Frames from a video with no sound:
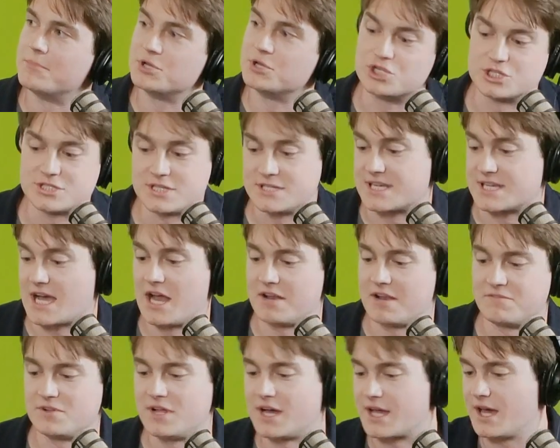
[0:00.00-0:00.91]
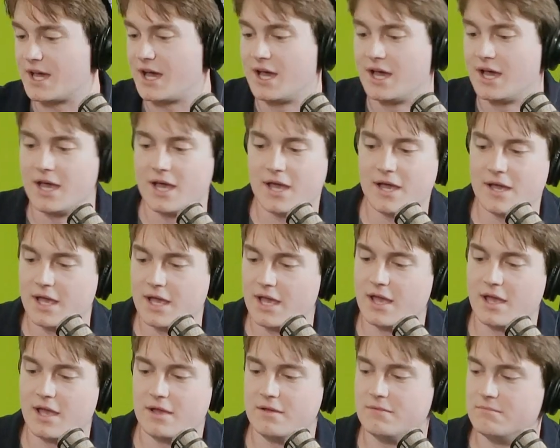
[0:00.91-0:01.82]
Just as kind of like a
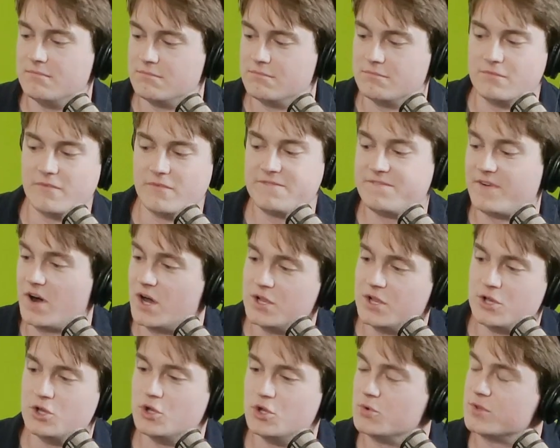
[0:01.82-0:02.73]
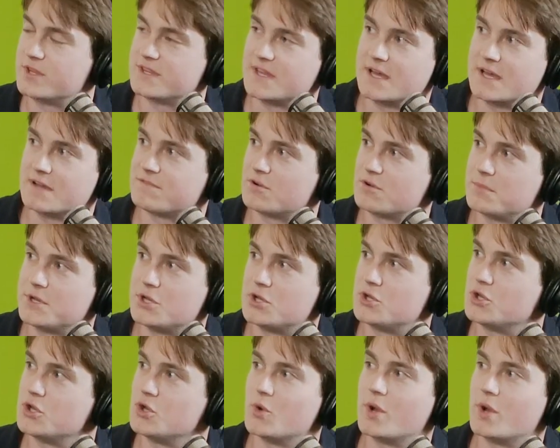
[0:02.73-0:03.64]
fun new thing for me to
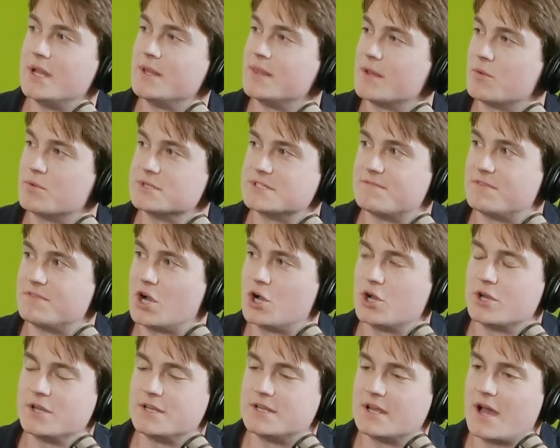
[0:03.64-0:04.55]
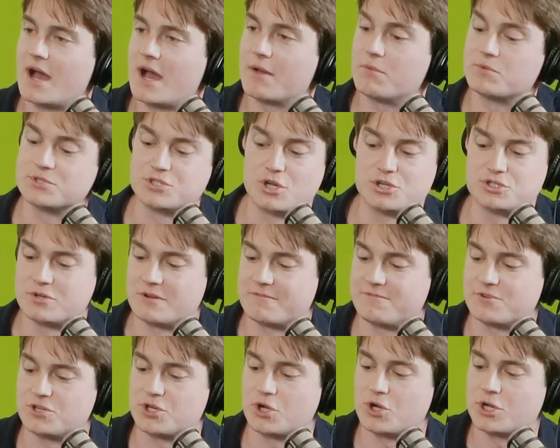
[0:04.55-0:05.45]
do, and it was I was also in a
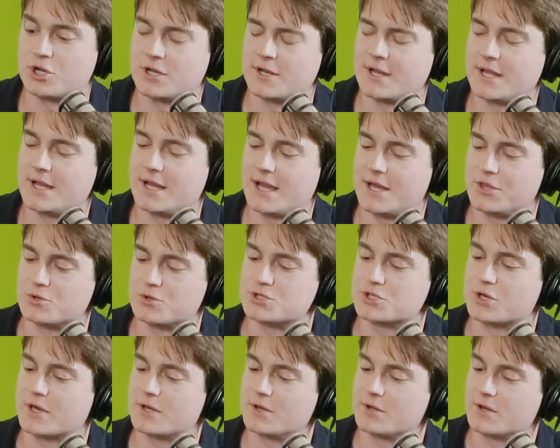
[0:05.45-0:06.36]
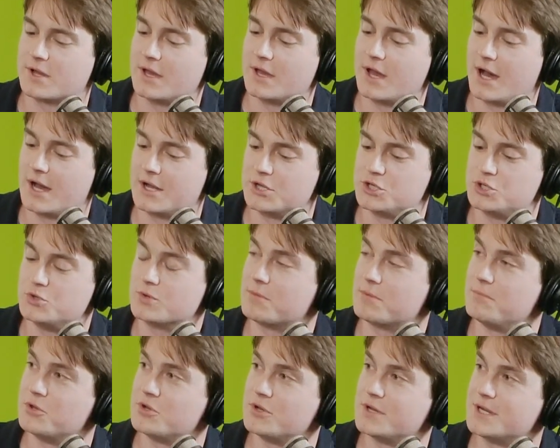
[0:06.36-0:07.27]
fraternity, and those two
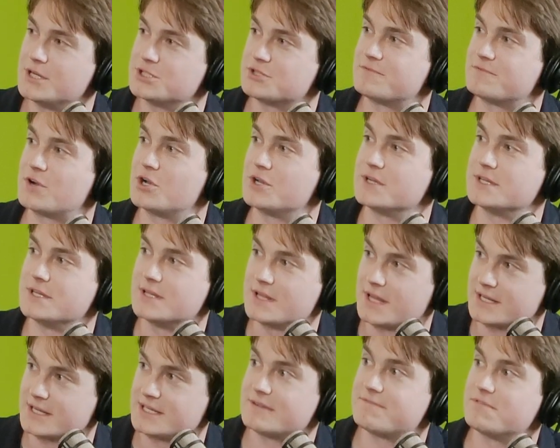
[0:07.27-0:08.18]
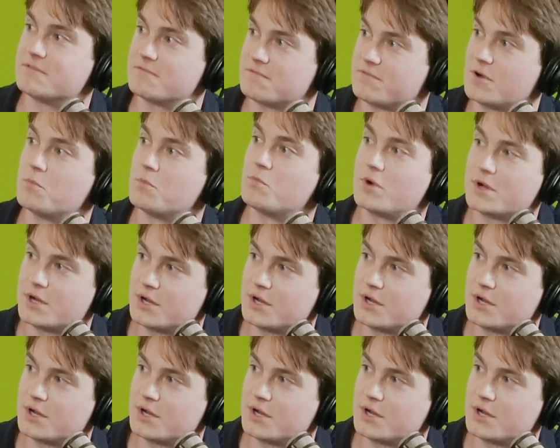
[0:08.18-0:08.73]
communities are very like different from one another.